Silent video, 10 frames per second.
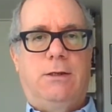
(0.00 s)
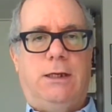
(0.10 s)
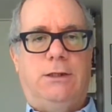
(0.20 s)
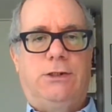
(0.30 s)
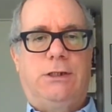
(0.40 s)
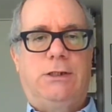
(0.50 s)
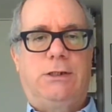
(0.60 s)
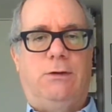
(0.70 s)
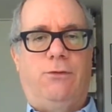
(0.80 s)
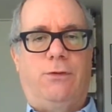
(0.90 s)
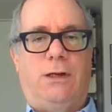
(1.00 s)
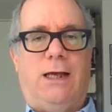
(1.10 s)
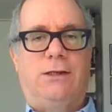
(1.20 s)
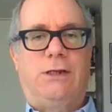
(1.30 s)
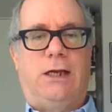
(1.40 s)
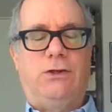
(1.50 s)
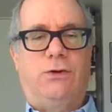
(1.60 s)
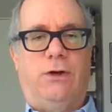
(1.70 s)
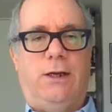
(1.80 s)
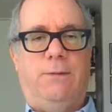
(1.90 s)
consistent for the last century.